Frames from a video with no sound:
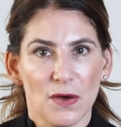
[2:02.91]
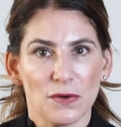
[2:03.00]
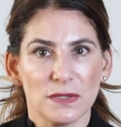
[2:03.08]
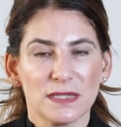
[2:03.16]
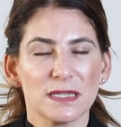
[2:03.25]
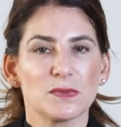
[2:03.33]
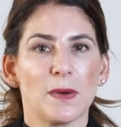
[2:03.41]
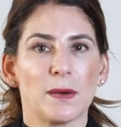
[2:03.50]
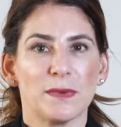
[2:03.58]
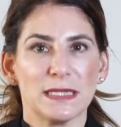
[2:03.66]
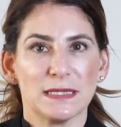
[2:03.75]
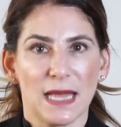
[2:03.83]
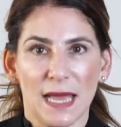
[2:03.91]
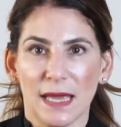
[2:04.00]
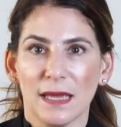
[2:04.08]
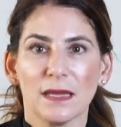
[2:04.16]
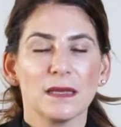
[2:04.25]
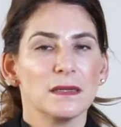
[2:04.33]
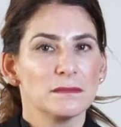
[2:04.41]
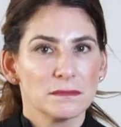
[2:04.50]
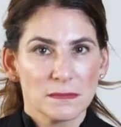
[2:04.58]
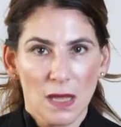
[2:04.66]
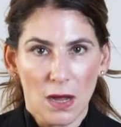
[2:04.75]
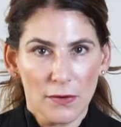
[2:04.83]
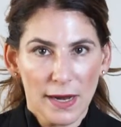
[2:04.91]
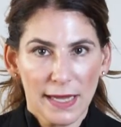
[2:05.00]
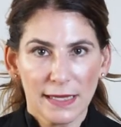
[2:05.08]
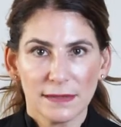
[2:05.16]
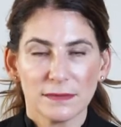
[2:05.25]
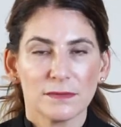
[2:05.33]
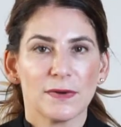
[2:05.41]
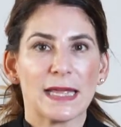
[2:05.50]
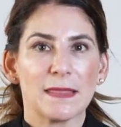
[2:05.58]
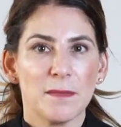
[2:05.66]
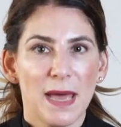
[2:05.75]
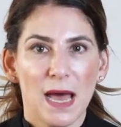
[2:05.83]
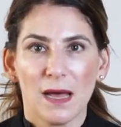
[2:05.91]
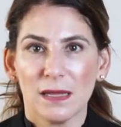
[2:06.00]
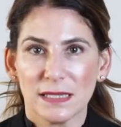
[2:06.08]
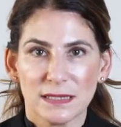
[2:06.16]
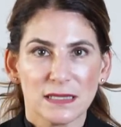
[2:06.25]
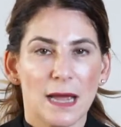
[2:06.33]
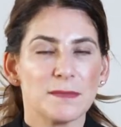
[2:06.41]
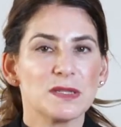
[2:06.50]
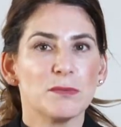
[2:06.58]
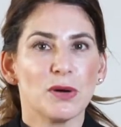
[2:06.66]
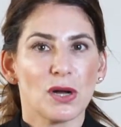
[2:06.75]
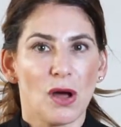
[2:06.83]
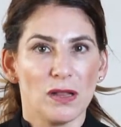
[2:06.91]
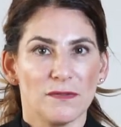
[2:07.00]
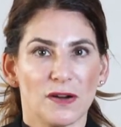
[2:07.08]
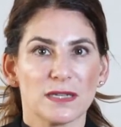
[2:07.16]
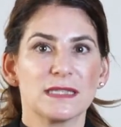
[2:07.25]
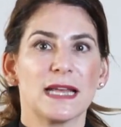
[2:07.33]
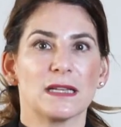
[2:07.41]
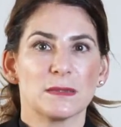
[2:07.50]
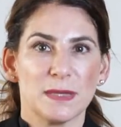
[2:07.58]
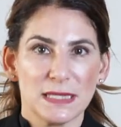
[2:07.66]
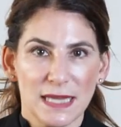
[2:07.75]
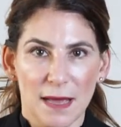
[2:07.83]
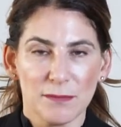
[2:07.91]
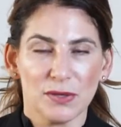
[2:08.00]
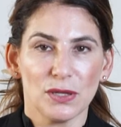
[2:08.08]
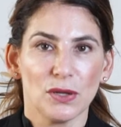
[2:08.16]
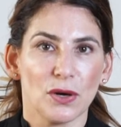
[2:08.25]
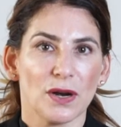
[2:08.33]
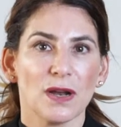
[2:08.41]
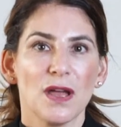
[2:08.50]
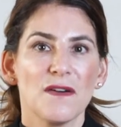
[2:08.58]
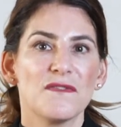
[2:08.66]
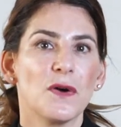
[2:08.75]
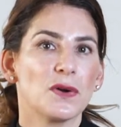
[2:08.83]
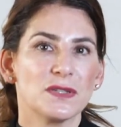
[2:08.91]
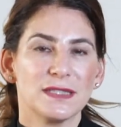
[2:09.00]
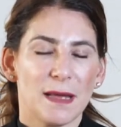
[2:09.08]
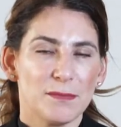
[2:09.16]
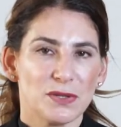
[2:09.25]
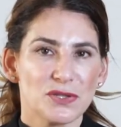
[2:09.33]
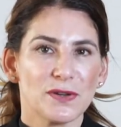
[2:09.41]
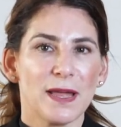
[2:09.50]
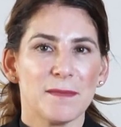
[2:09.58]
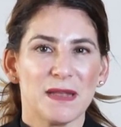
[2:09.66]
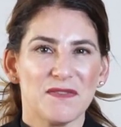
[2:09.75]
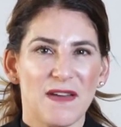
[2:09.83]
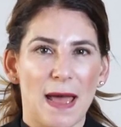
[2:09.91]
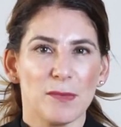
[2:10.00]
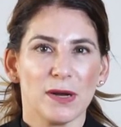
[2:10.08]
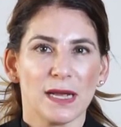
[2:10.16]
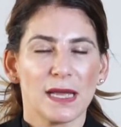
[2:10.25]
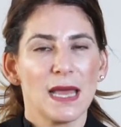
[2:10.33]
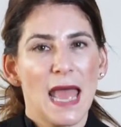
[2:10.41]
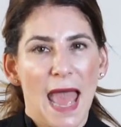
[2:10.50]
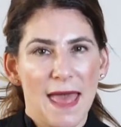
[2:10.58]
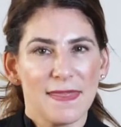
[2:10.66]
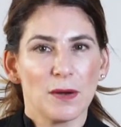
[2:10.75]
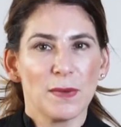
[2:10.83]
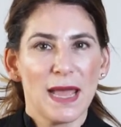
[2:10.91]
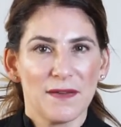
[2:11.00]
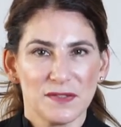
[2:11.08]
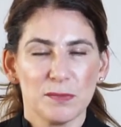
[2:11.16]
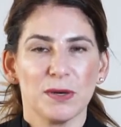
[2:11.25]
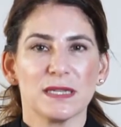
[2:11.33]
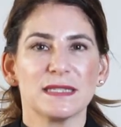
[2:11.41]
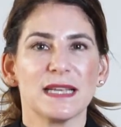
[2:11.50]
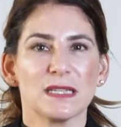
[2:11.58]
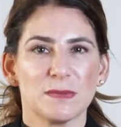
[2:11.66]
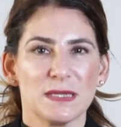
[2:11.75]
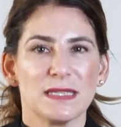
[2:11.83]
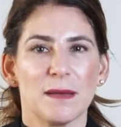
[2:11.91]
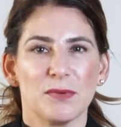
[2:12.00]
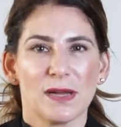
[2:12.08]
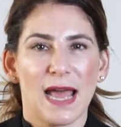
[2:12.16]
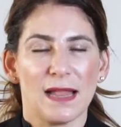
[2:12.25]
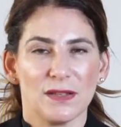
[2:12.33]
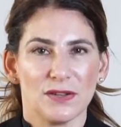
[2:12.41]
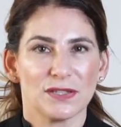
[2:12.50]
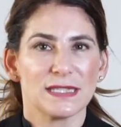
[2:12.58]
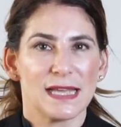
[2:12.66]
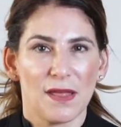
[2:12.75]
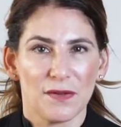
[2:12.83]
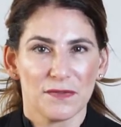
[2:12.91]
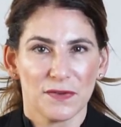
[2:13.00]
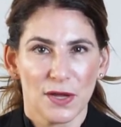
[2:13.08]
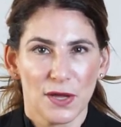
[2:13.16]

those is when we say, all right, ring the bell, it's time to book all of our salesman sample or photo sample trim and fabric. And then we have to put a salesman sample calendar together for